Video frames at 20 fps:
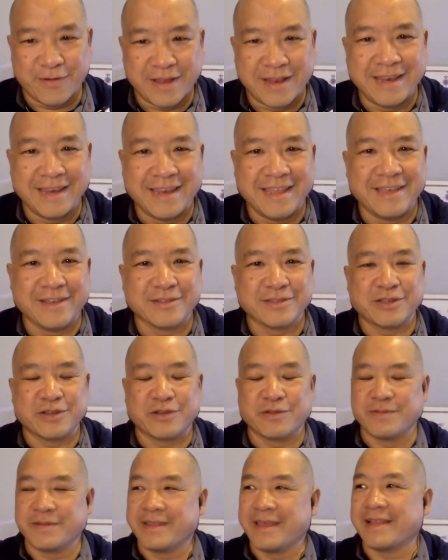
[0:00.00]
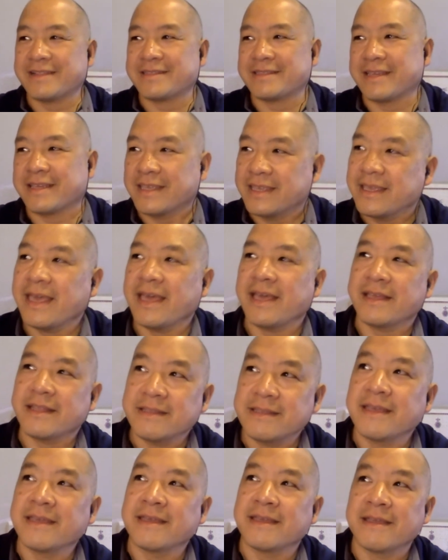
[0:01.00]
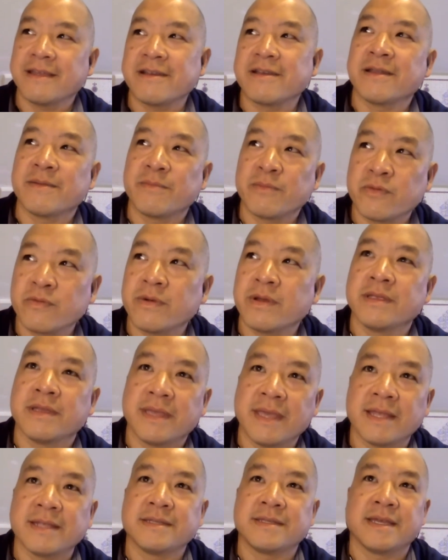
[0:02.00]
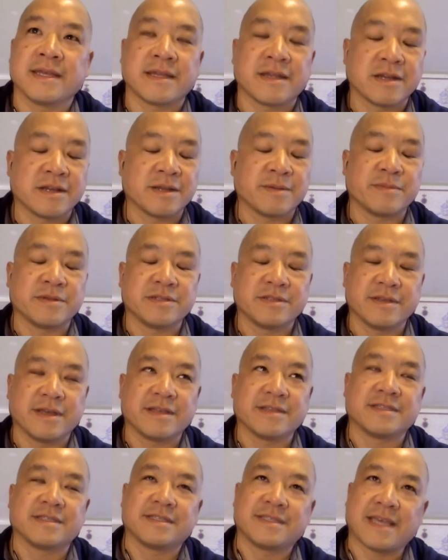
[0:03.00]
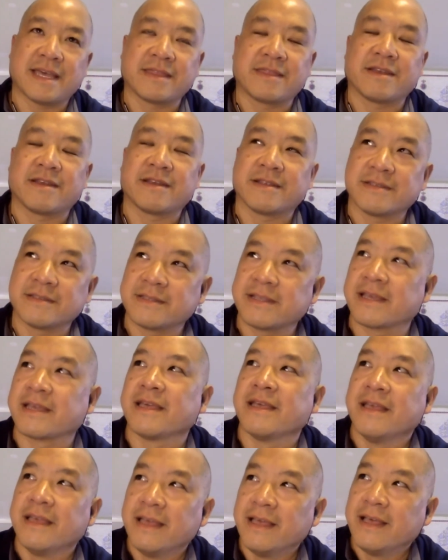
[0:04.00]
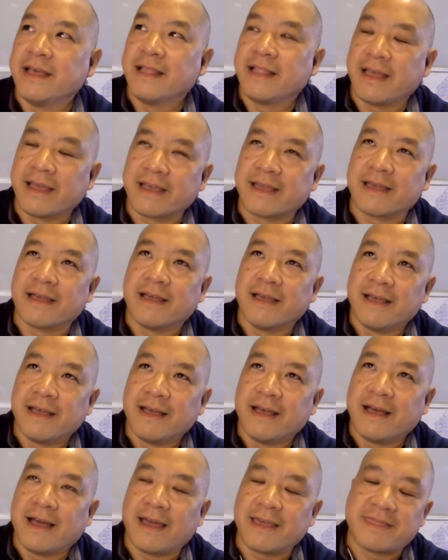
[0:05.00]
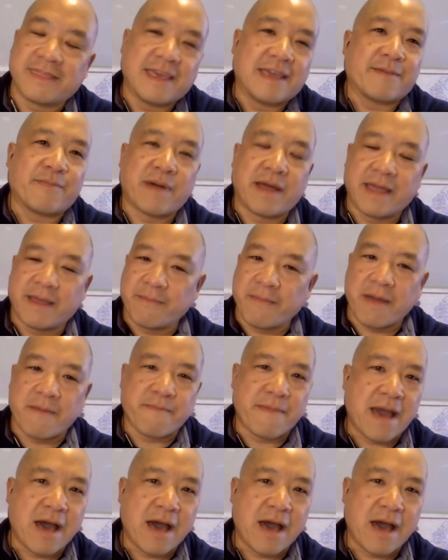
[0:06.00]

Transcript: when Neil told me that, it's like you can't take care of number one, you can't take care of number two. I just sat there. It's like, like I think my my